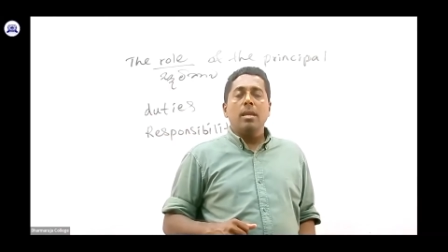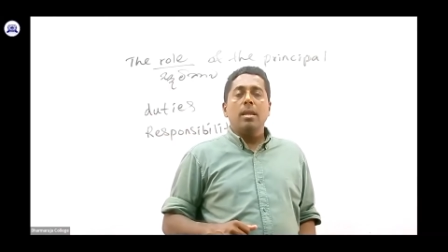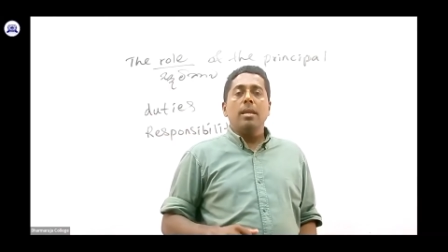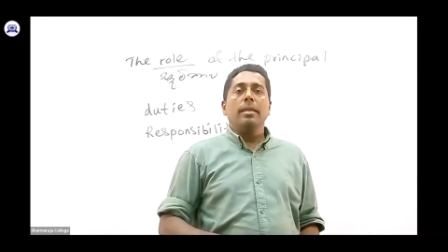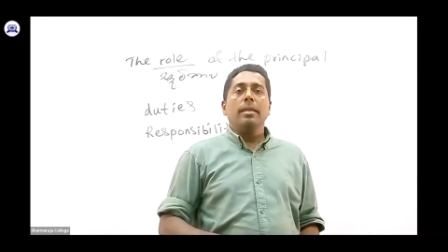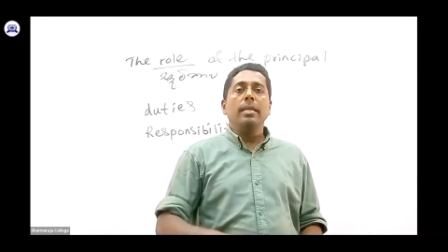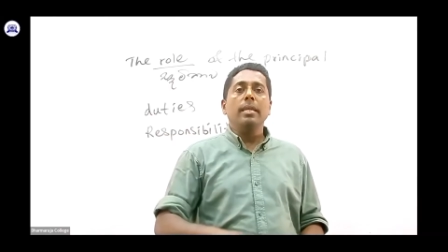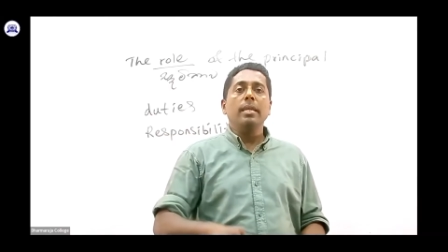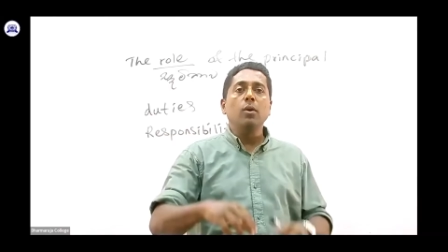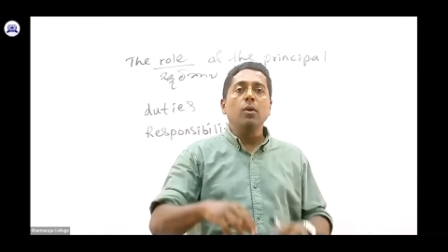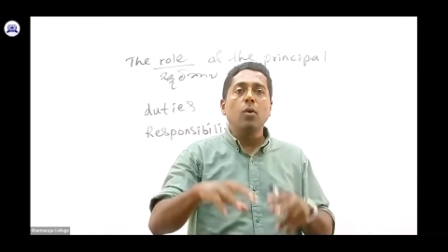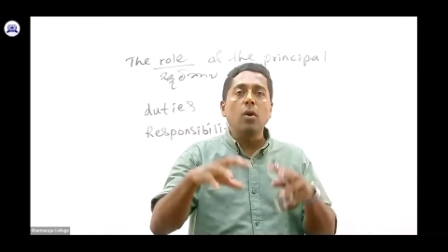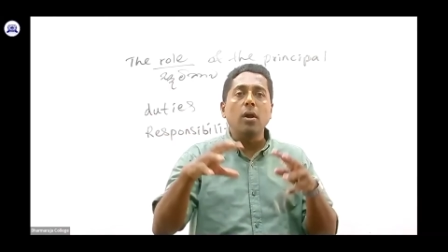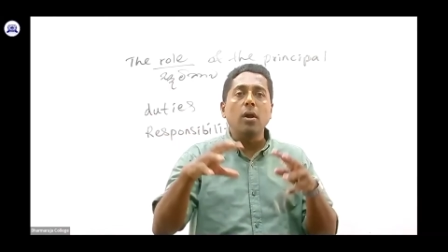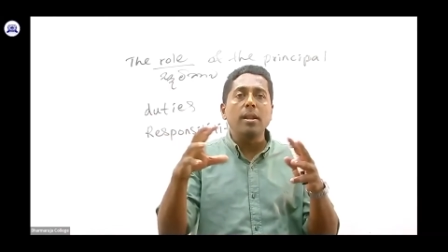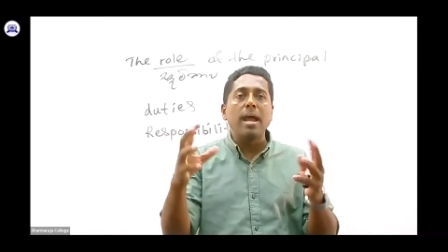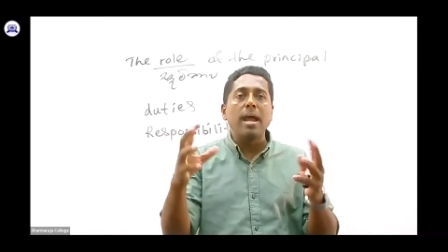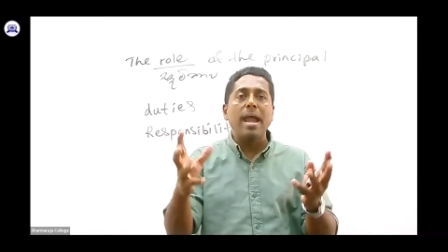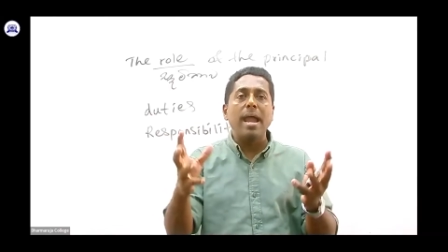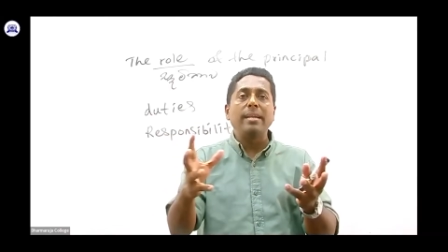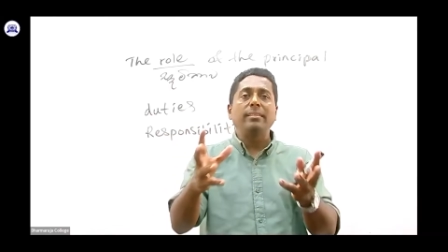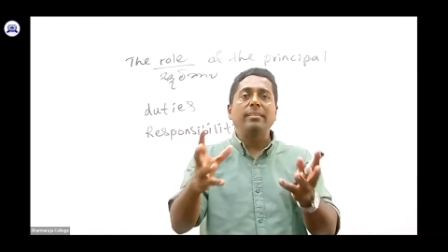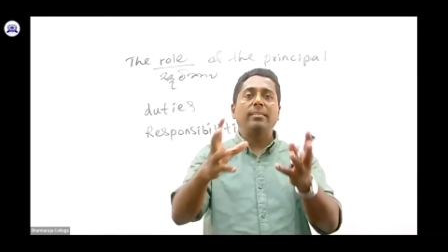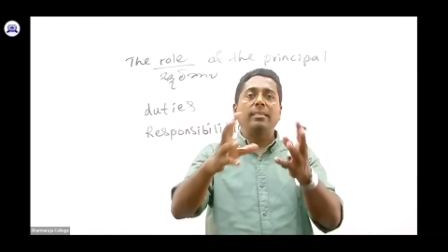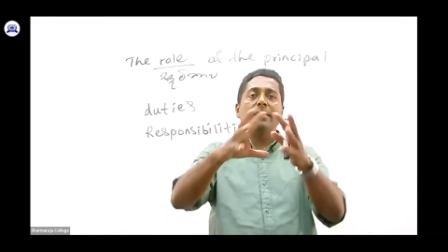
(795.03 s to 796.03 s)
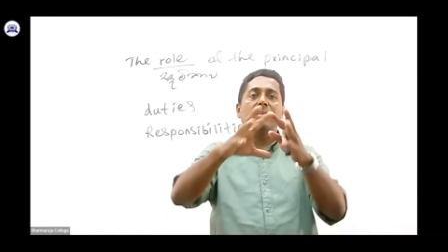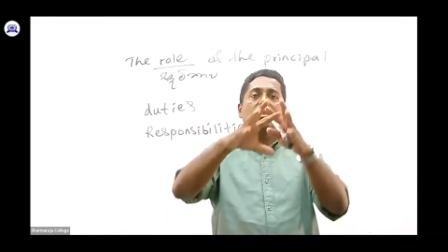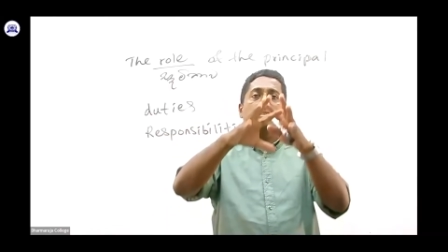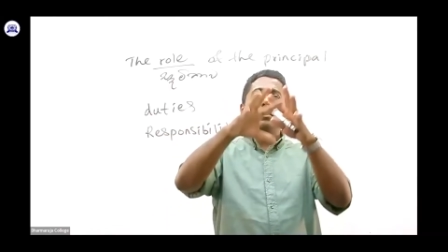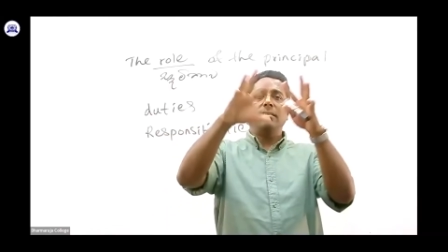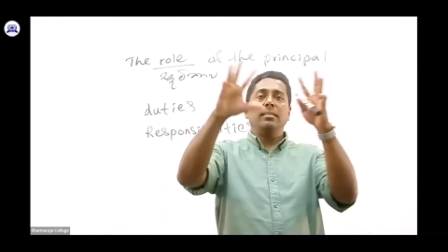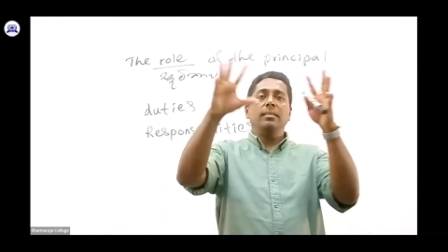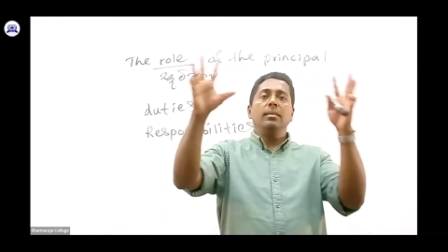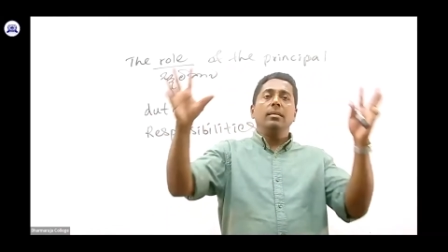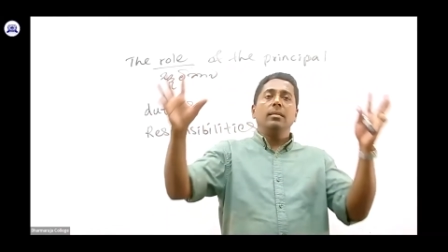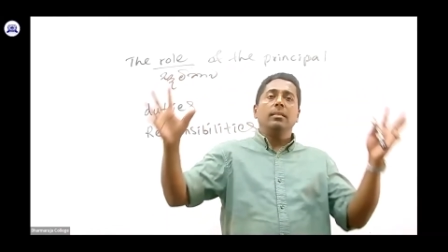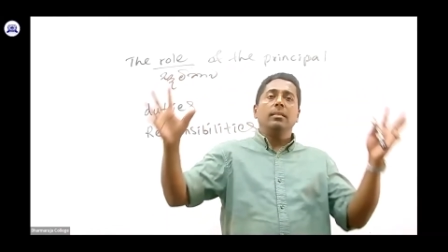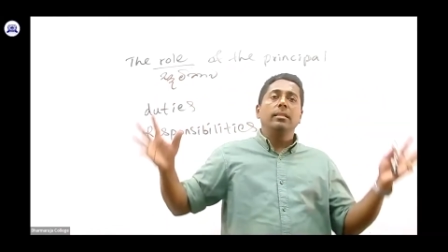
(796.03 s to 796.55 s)
He organizes
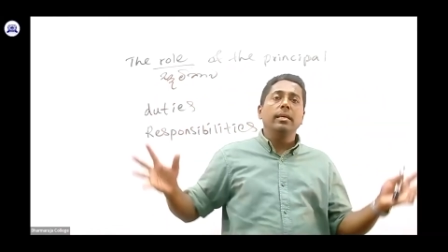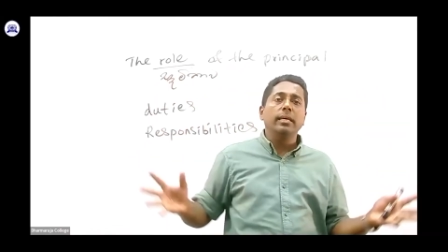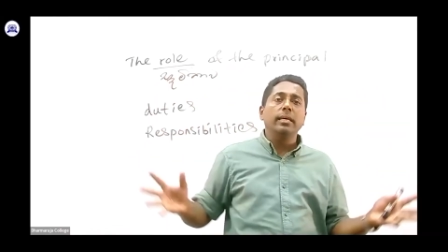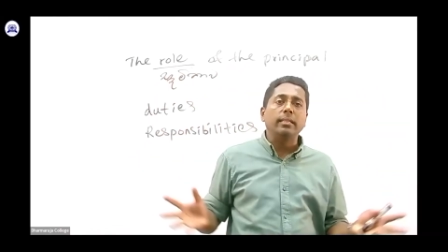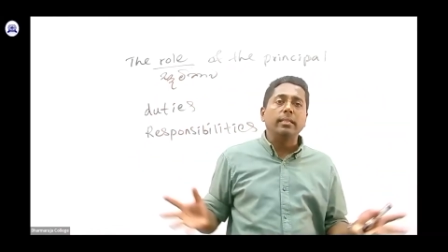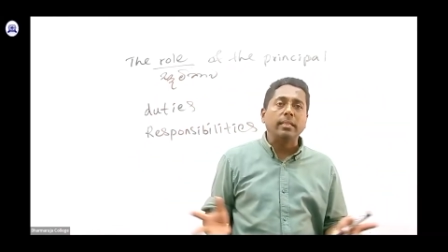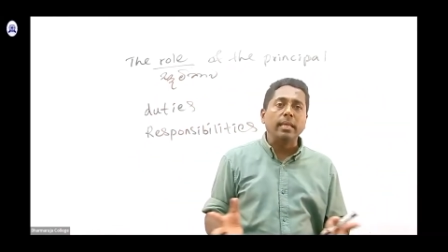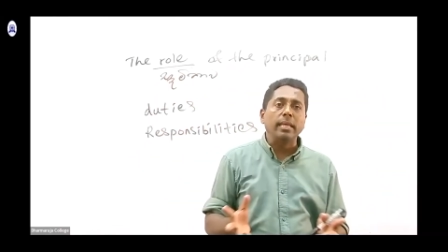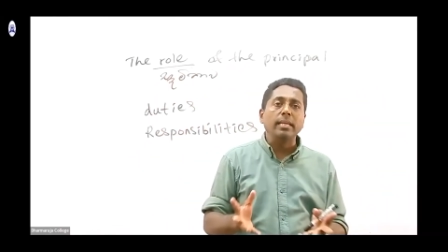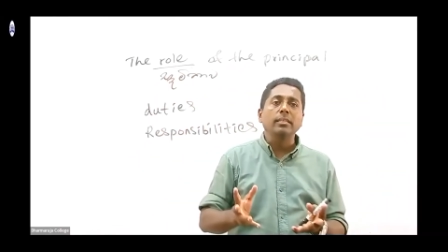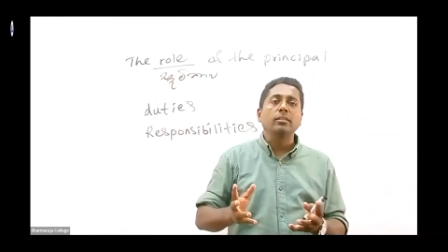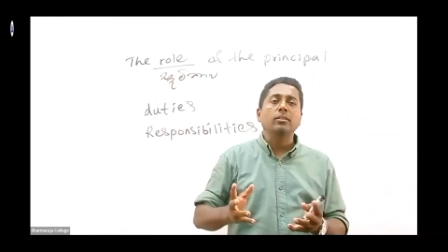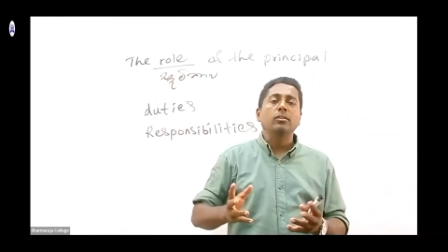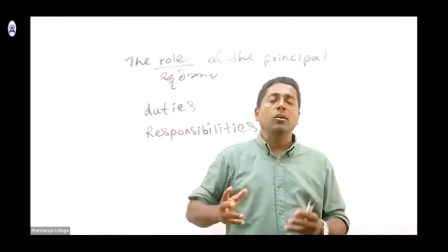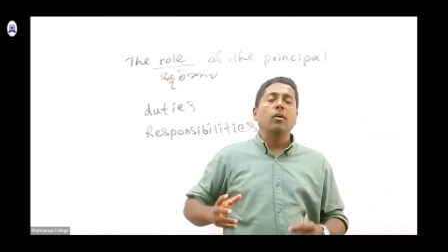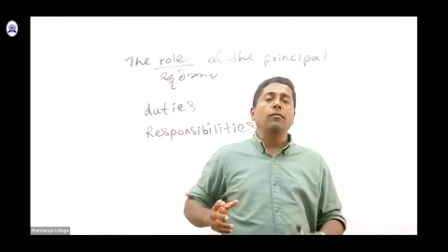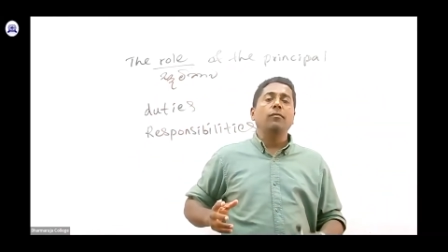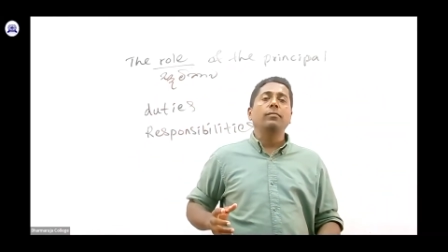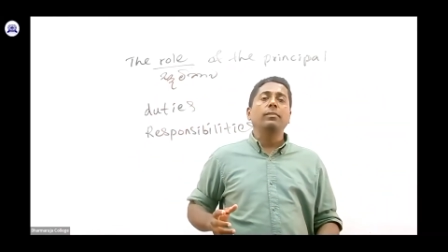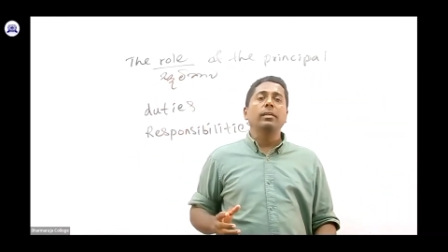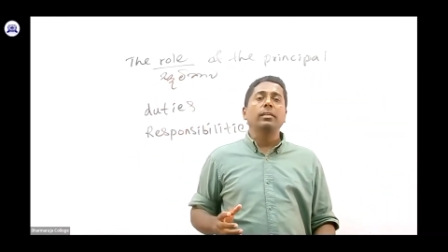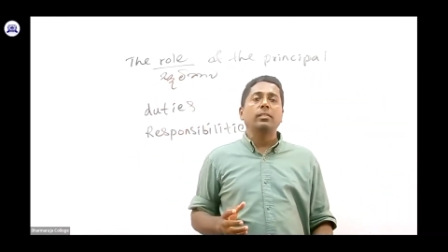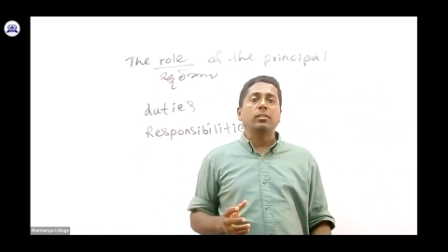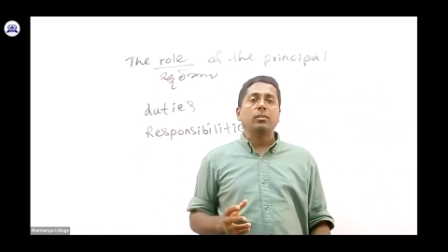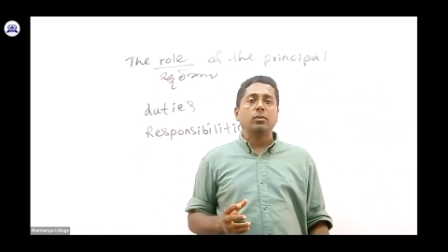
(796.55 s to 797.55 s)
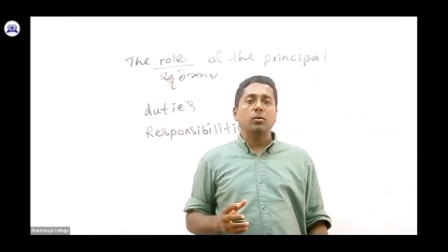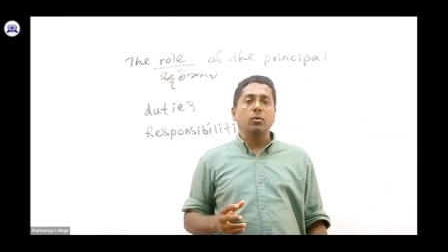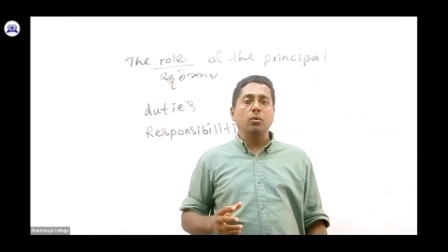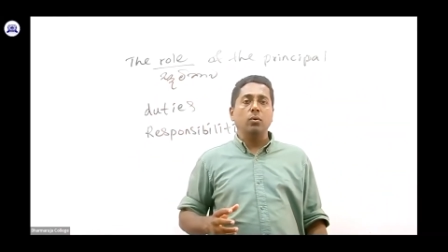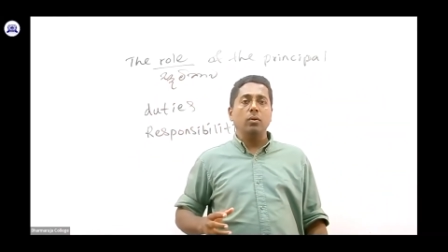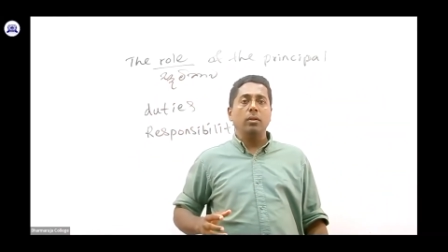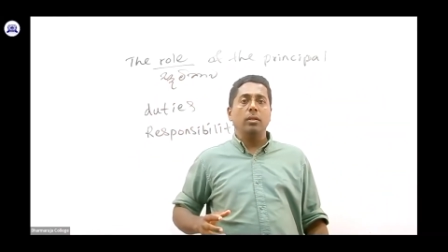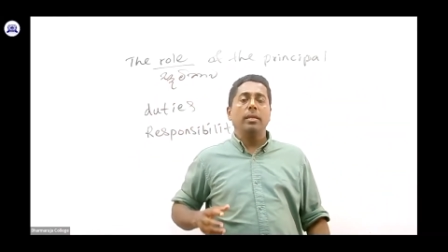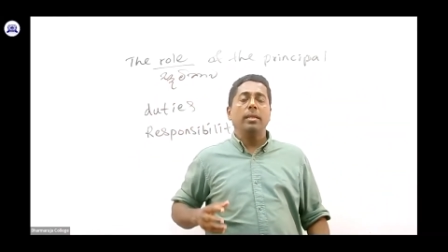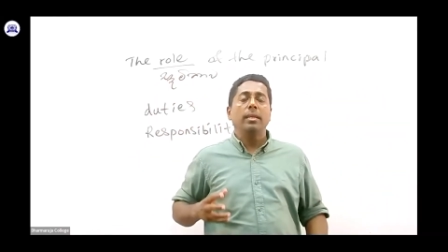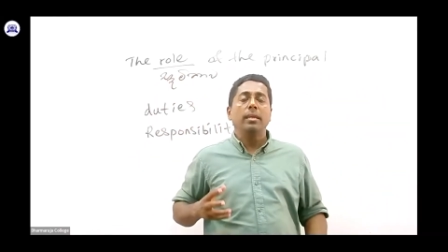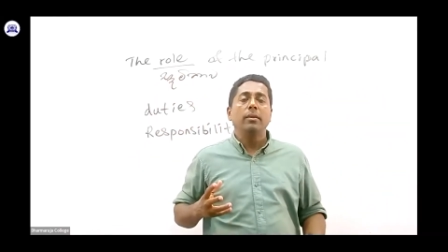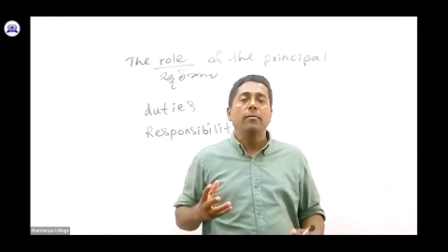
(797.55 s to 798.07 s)
the things of the
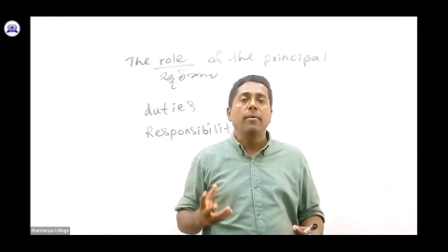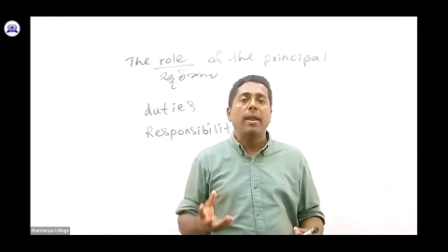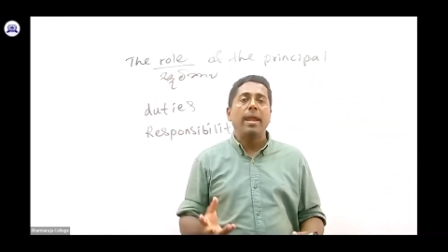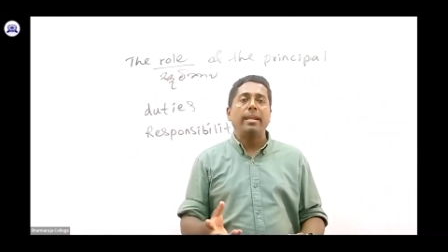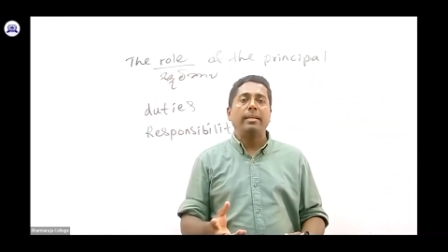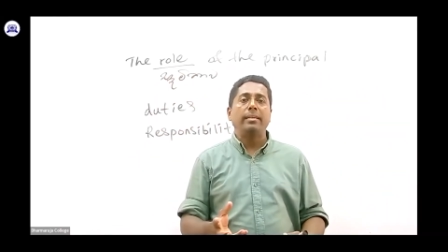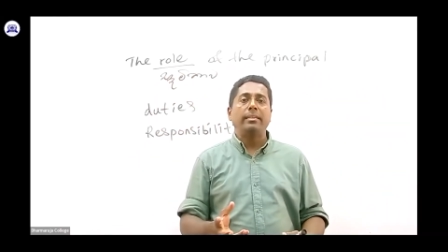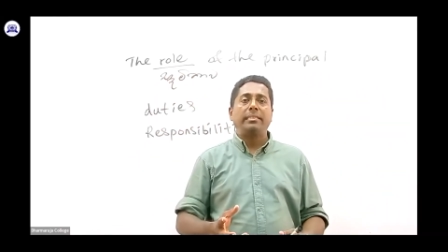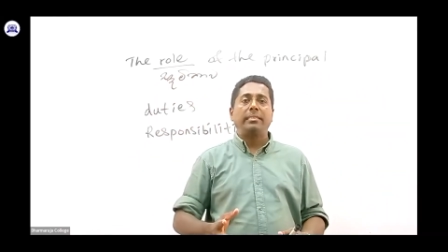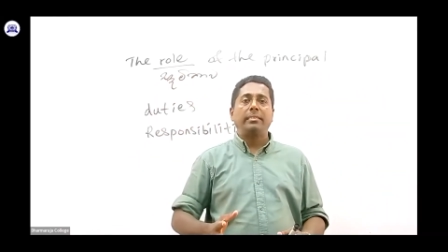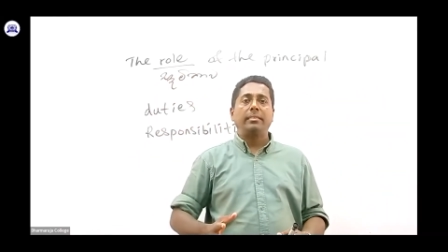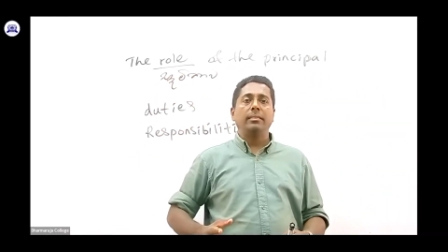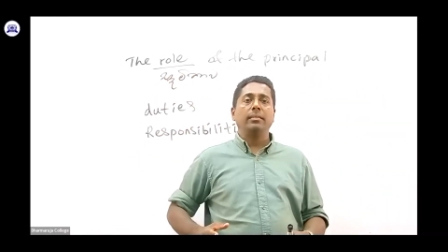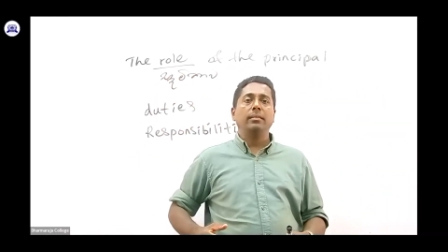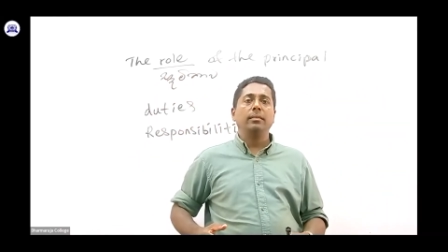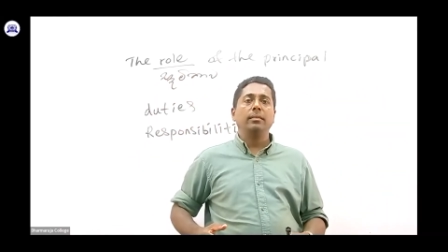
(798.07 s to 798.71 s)
school, events.